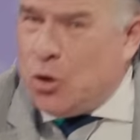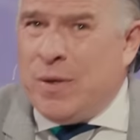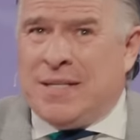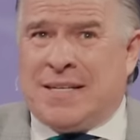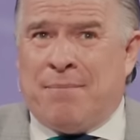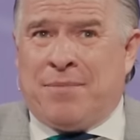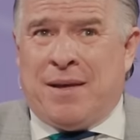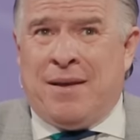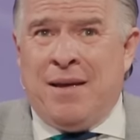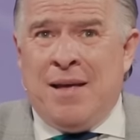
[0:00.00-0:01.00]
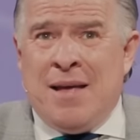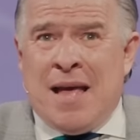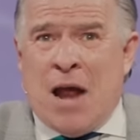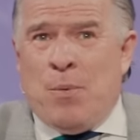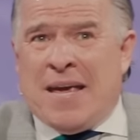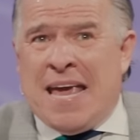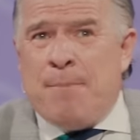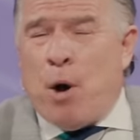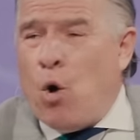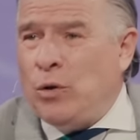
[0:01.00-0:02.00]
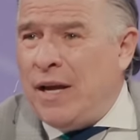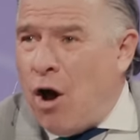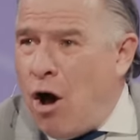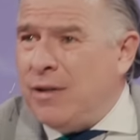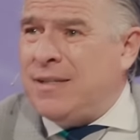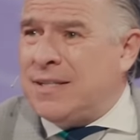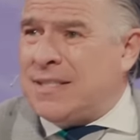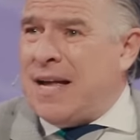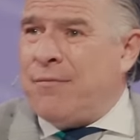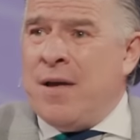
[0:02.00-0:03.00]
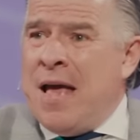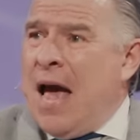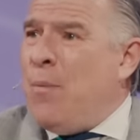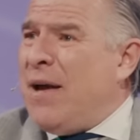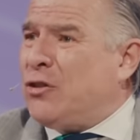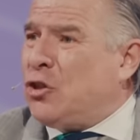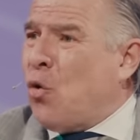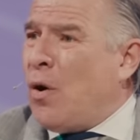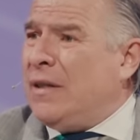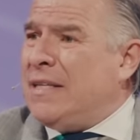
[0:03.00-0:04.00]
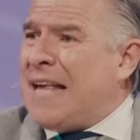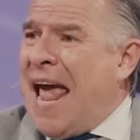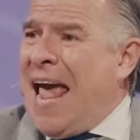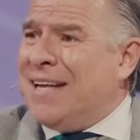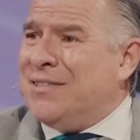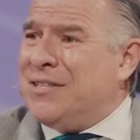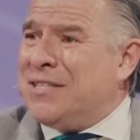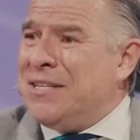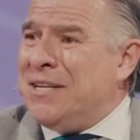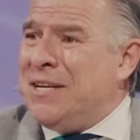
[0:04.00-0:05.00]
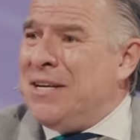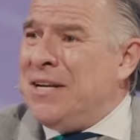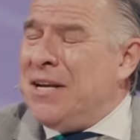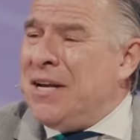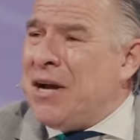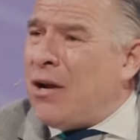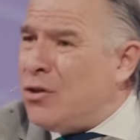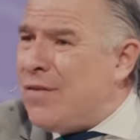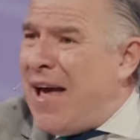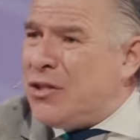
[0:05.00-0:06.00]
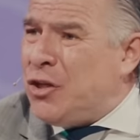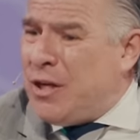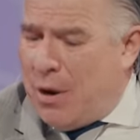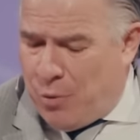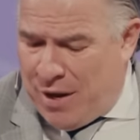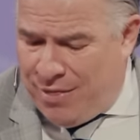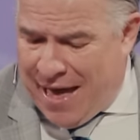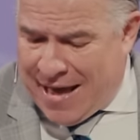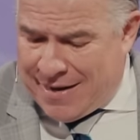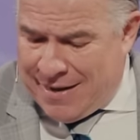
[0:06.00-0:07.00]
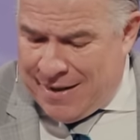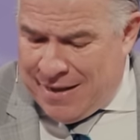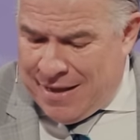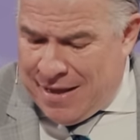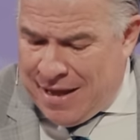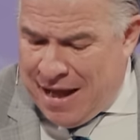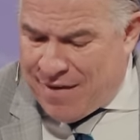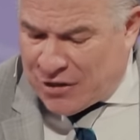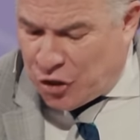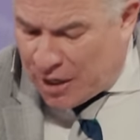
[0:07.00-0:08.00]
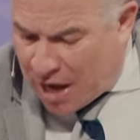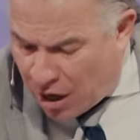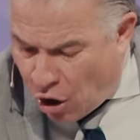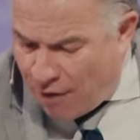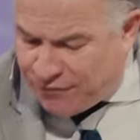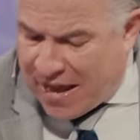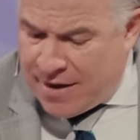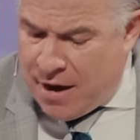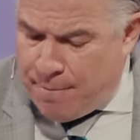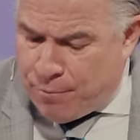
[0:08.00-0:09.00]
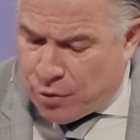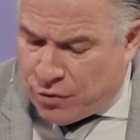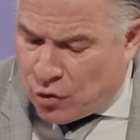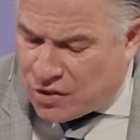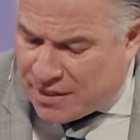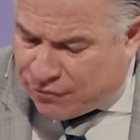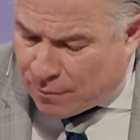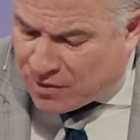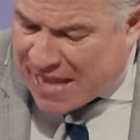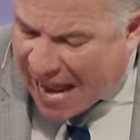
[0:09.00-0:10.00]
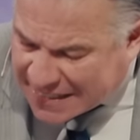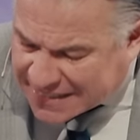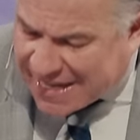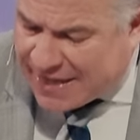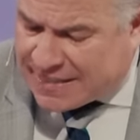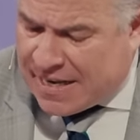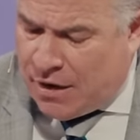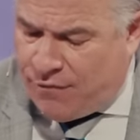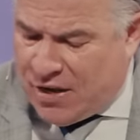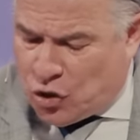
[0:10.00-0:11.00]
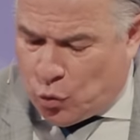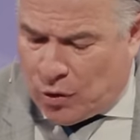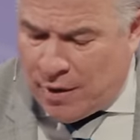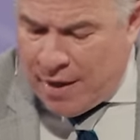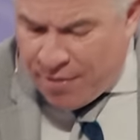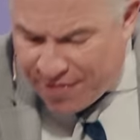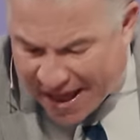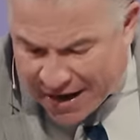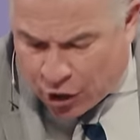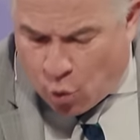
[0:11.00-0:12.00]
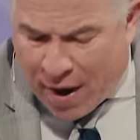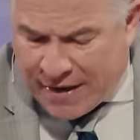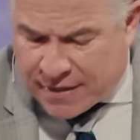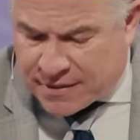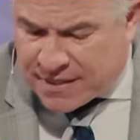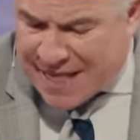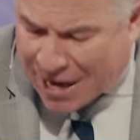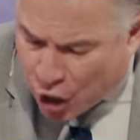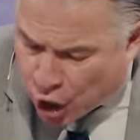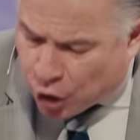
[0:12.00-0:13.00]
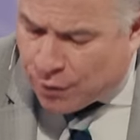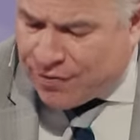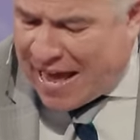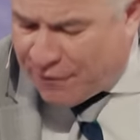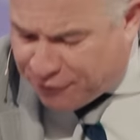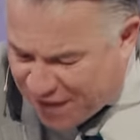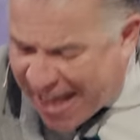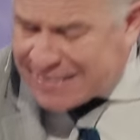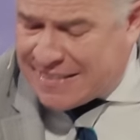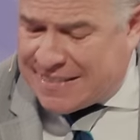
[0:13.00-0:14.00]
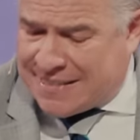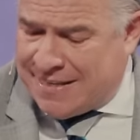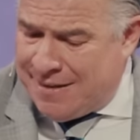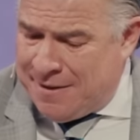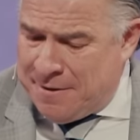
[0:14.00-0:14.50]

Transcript: doing something, and we keep holding on to stuff, and we have swordless hands. God goes, I've asked you to get rid of that. I've asked you to cut off that number, those from texting this individual, that acquaintance, that hurt, that offense.